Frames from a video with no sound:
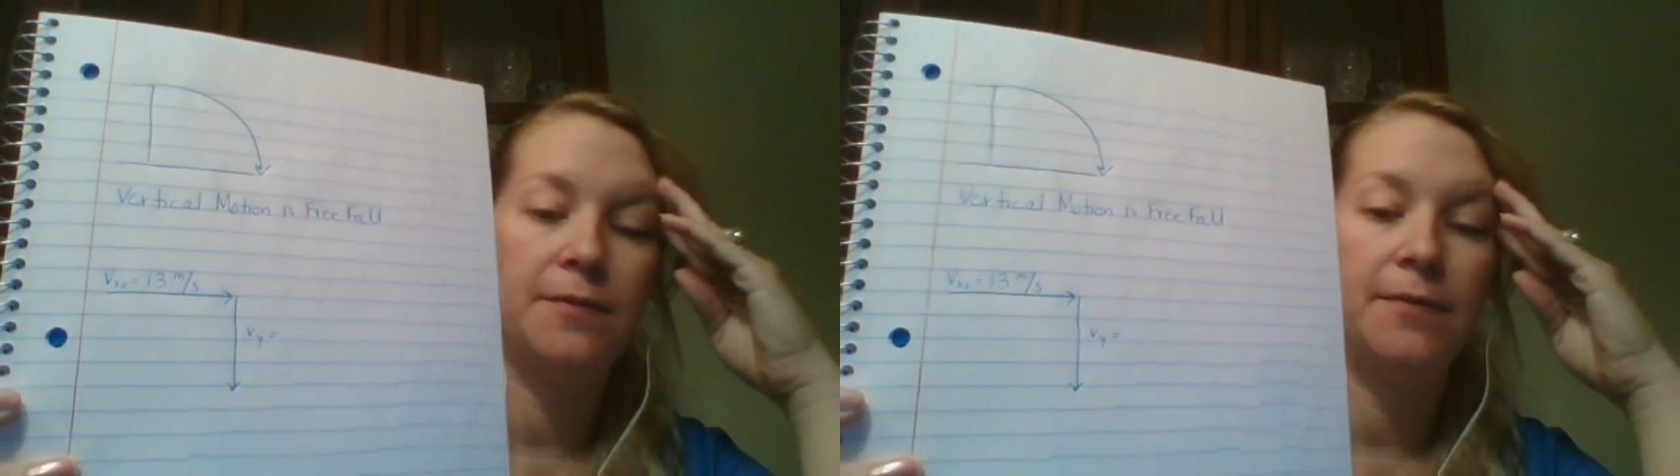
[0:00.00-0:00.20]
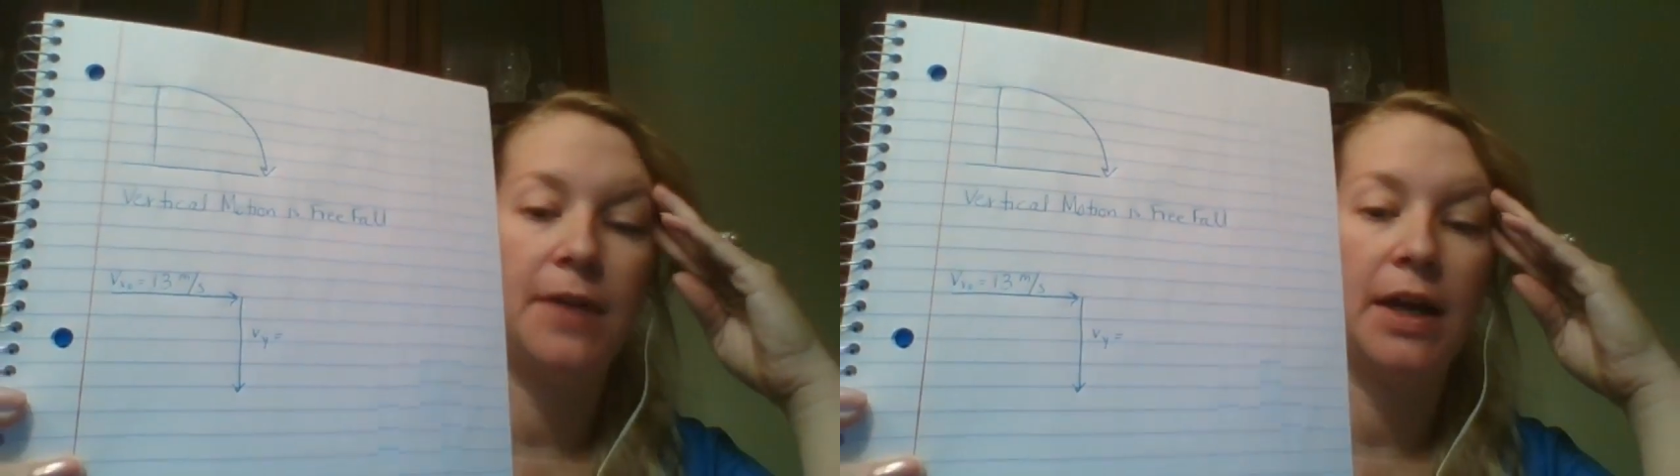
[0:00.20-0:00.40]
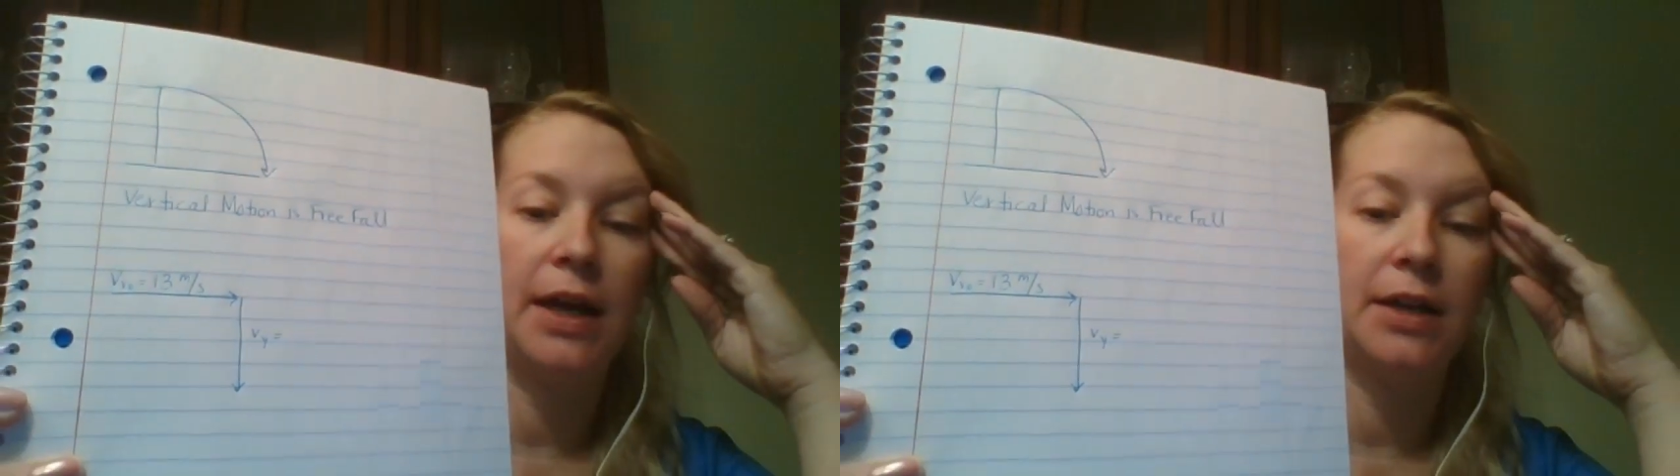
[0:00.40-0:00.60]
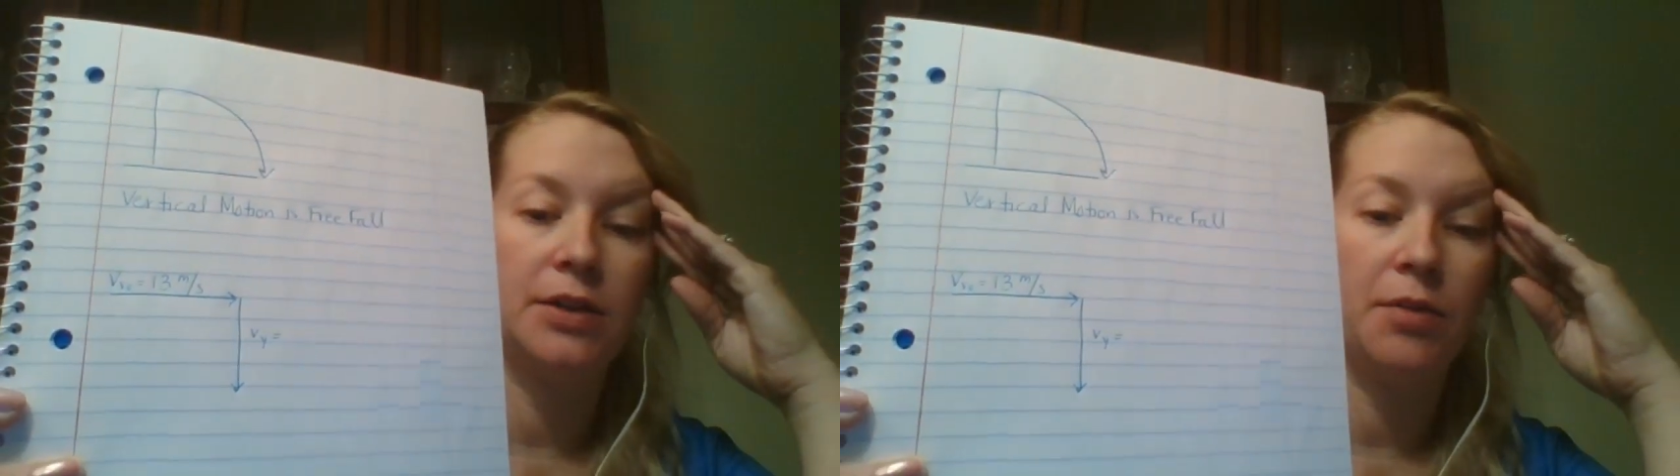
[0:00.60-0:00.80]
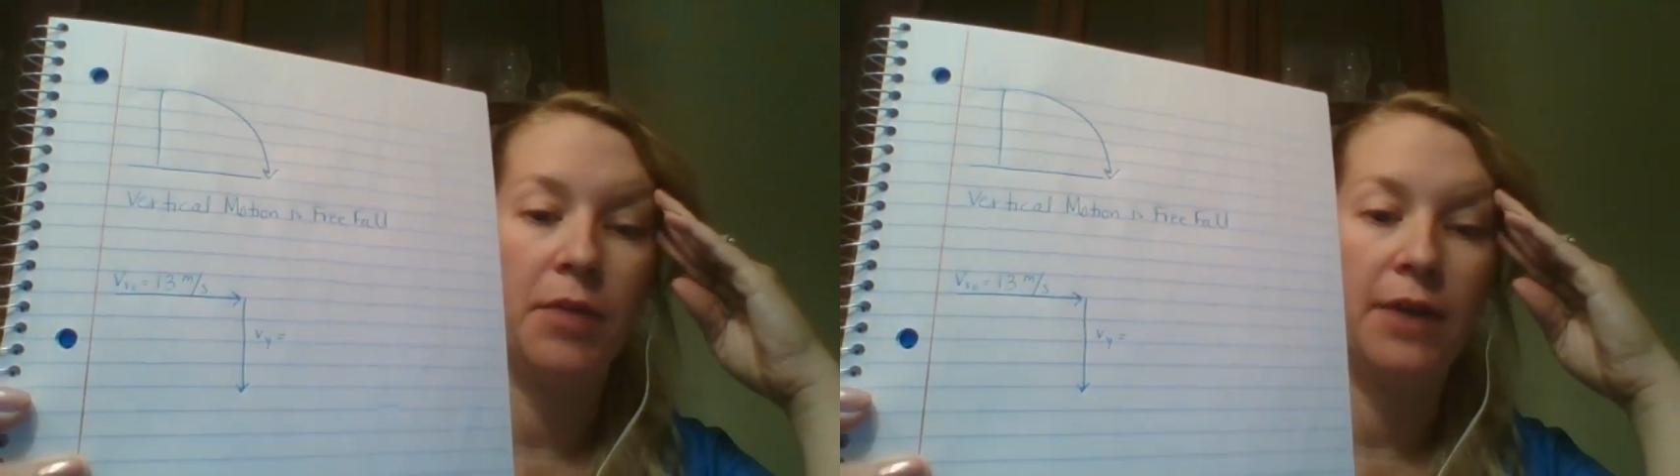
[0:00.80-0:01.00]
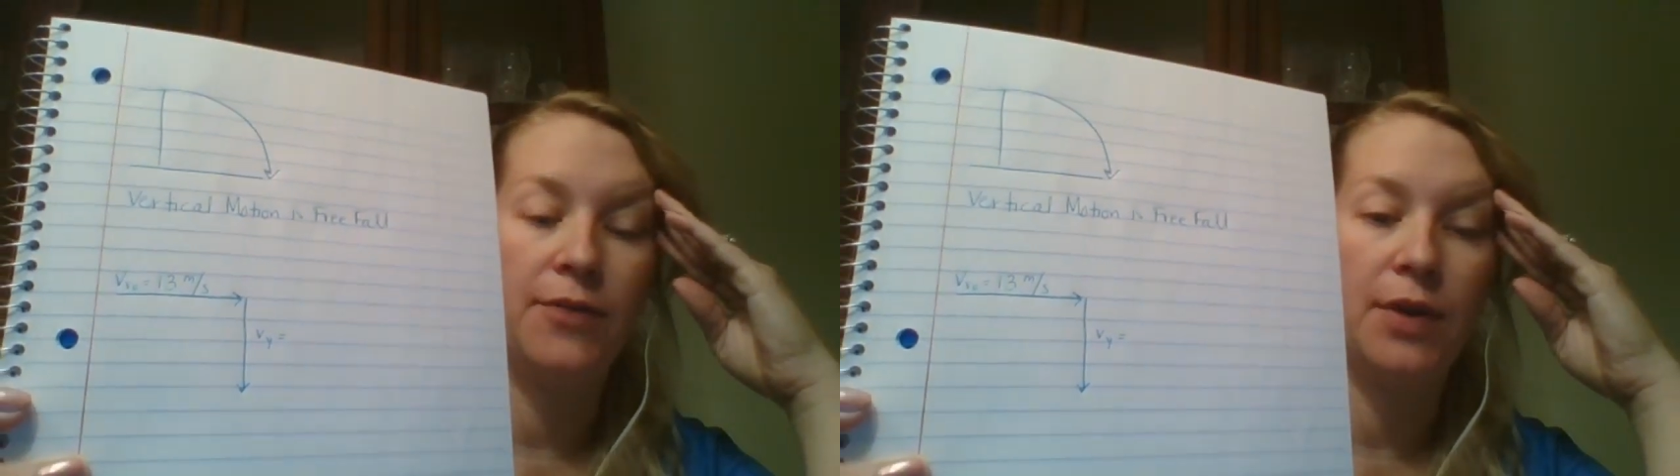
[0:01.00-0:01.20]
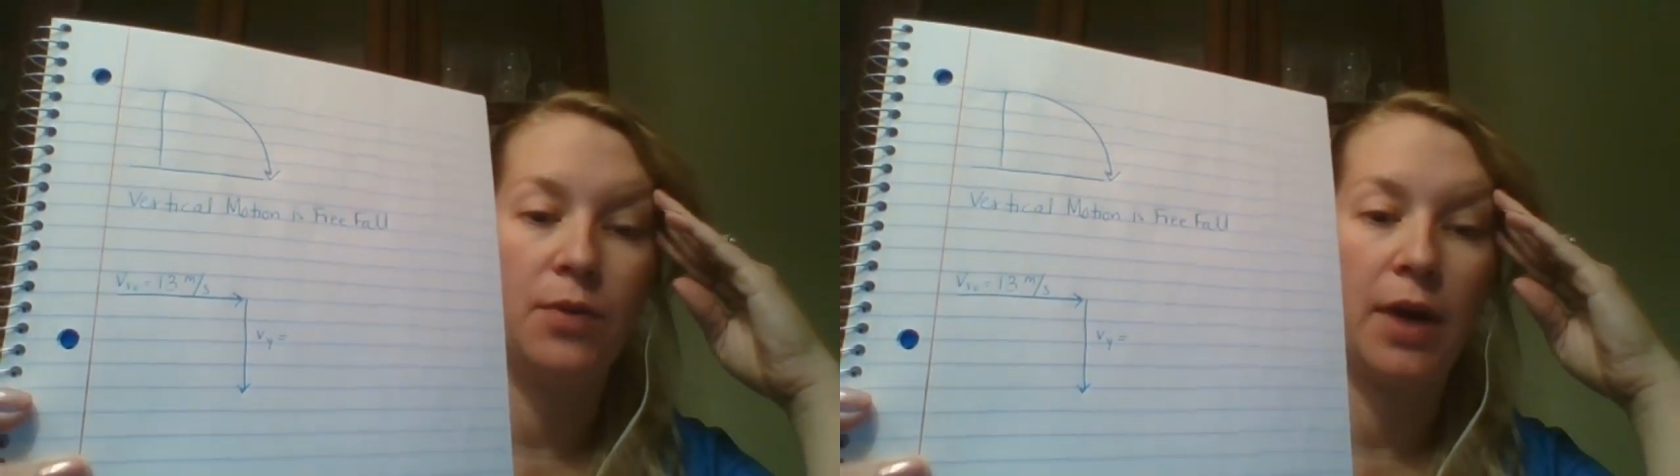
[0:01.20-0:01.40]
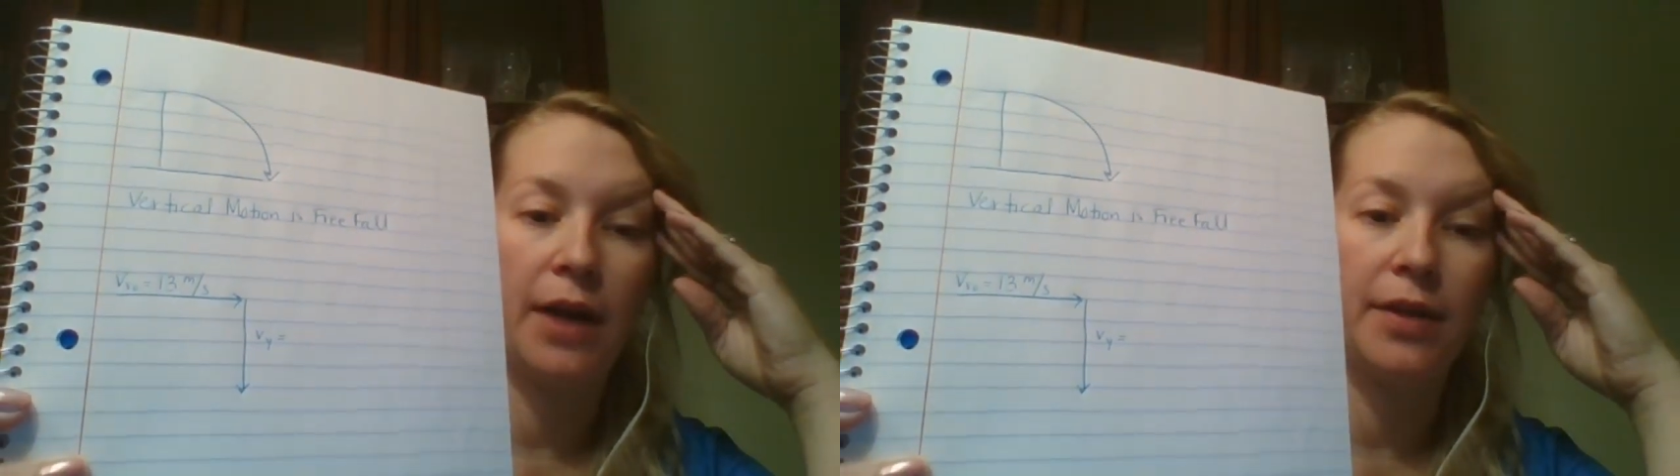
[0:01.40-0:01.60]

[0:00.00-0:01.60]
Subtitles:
find my Vy,